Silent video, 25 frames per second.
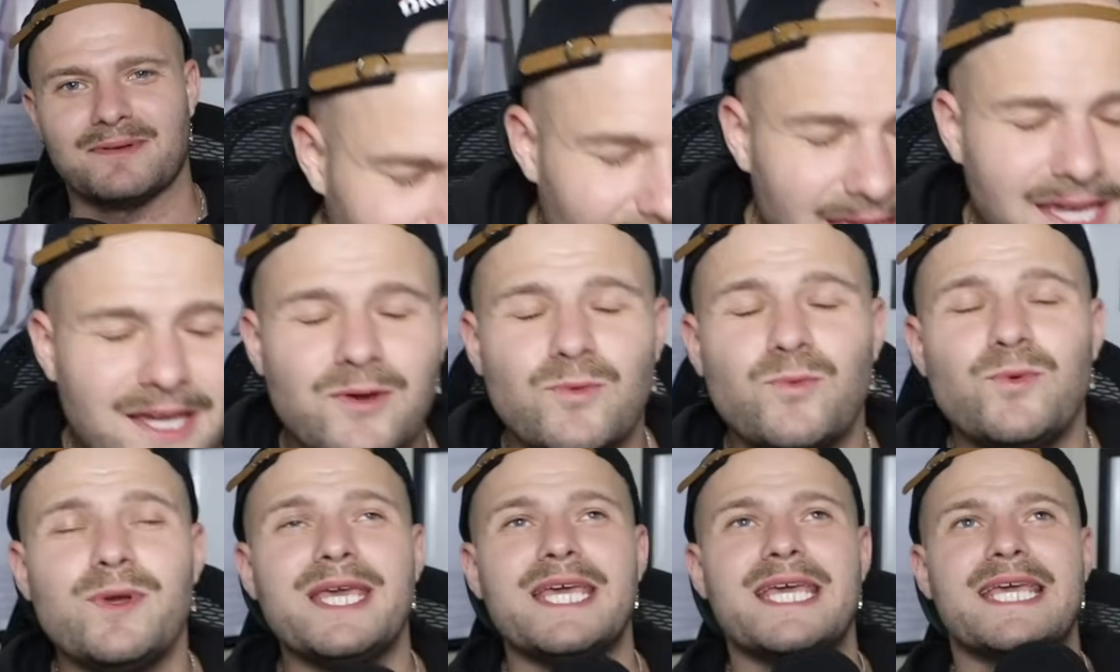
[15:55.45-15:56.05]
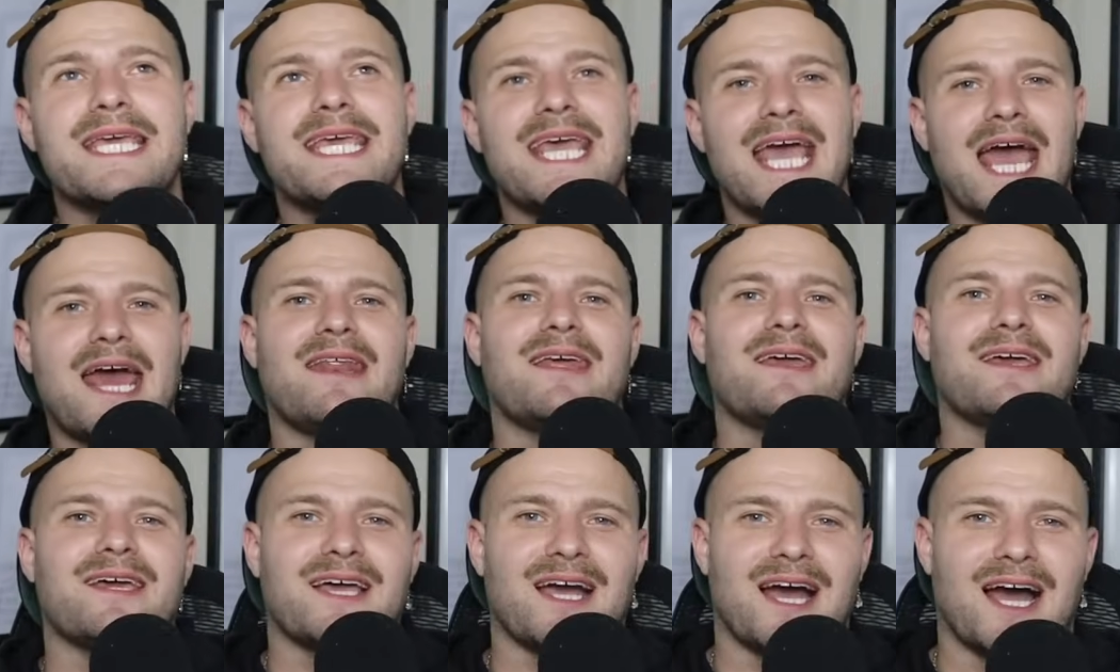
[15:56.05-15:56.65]
Like, we get
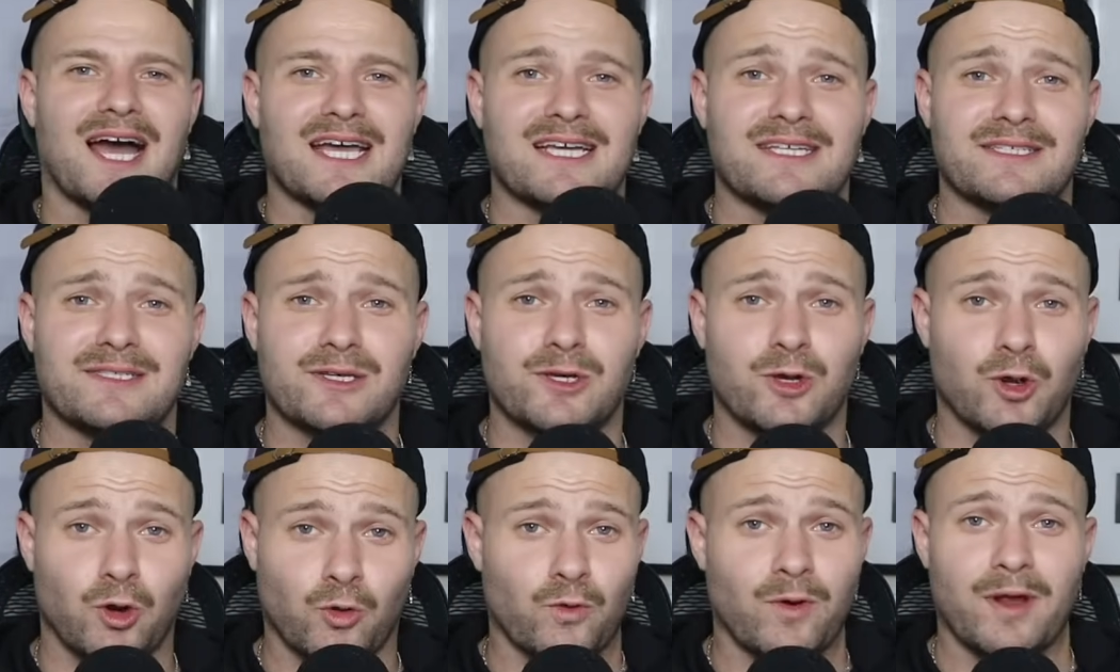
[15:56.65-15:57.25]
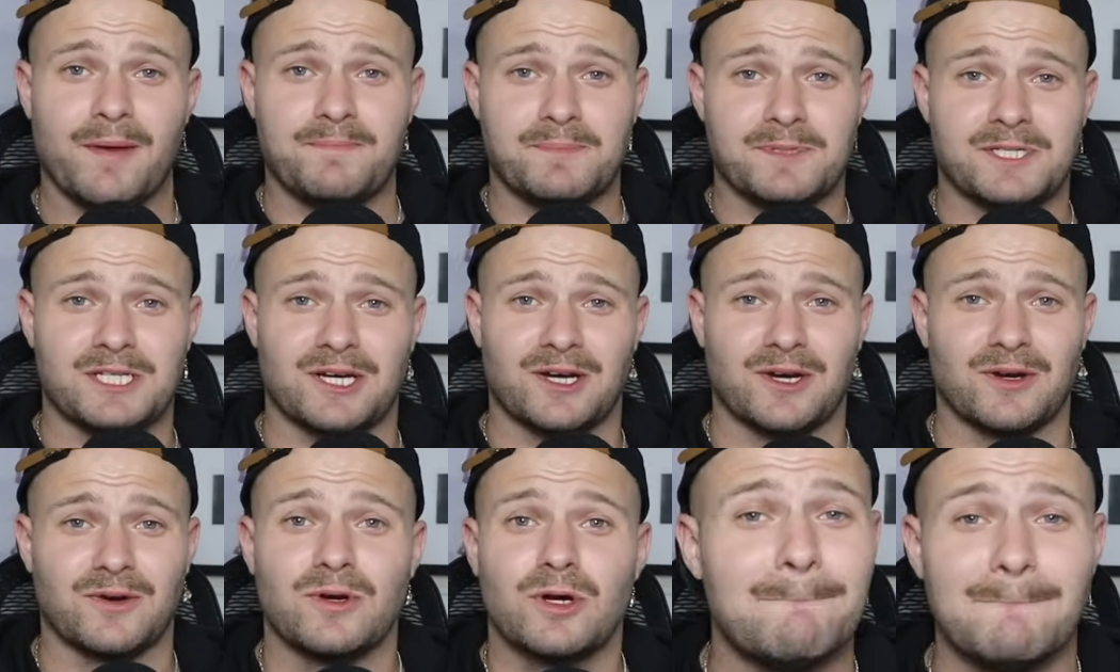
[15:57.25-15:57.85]
it, guys.
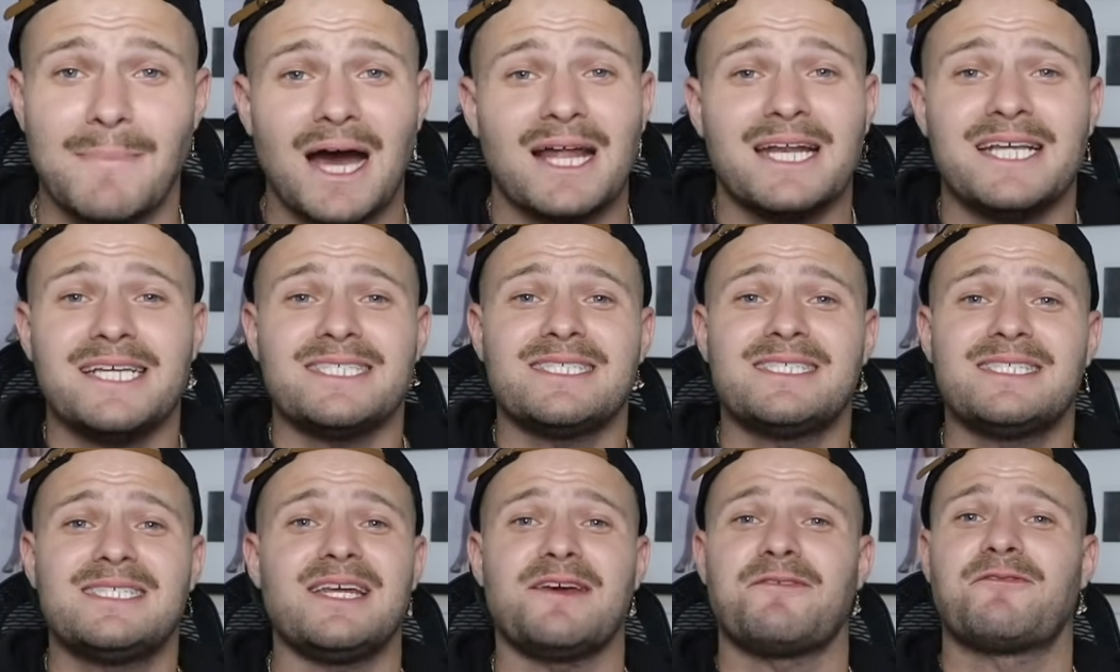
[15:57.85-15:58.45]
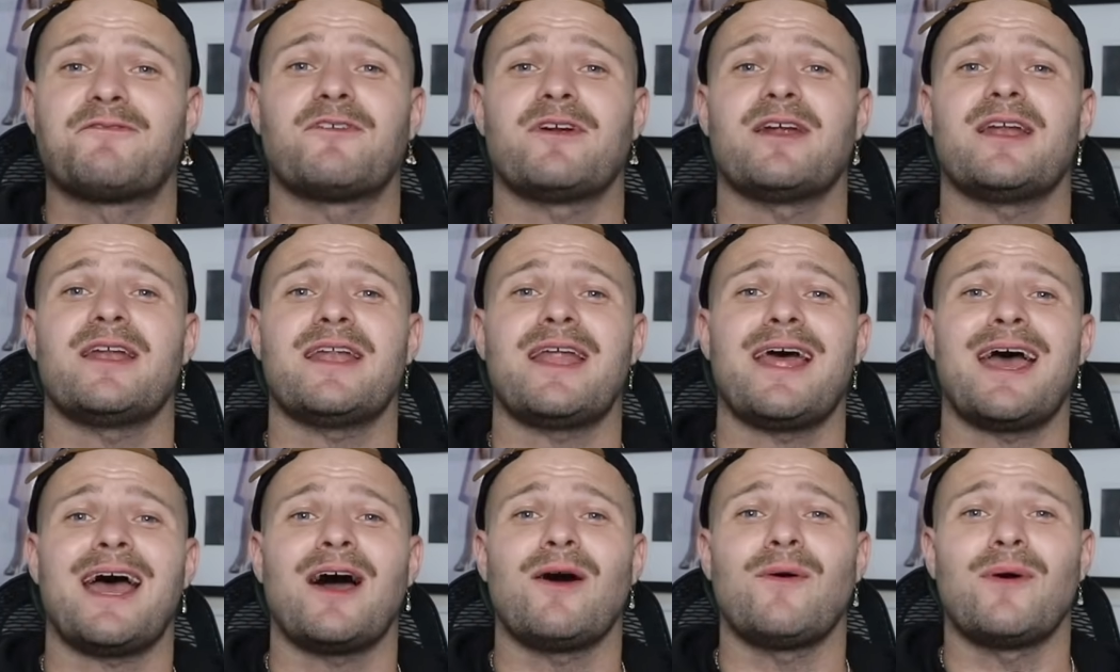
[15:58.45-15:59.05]
Crypto. Money's different
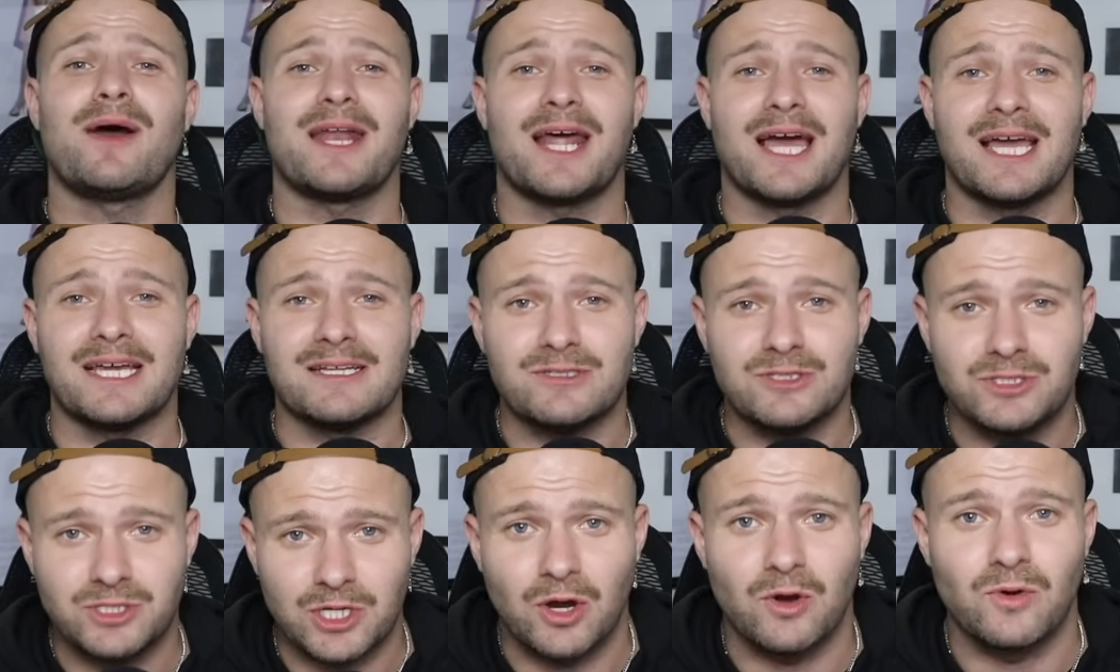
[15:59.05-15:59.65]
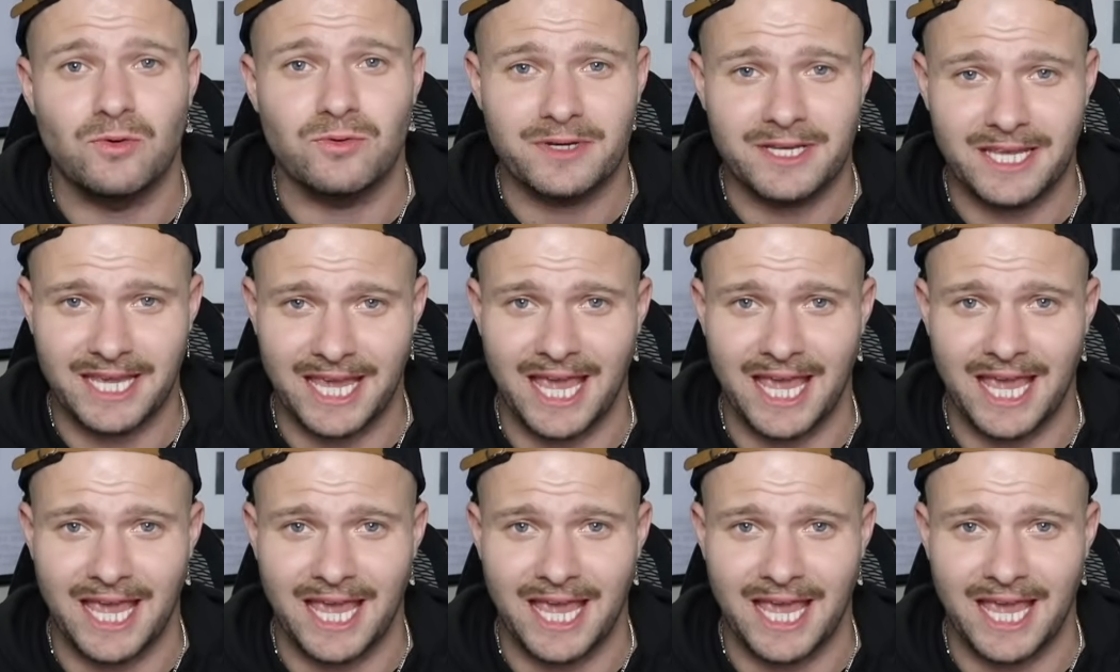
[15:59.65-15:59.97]
now and I don't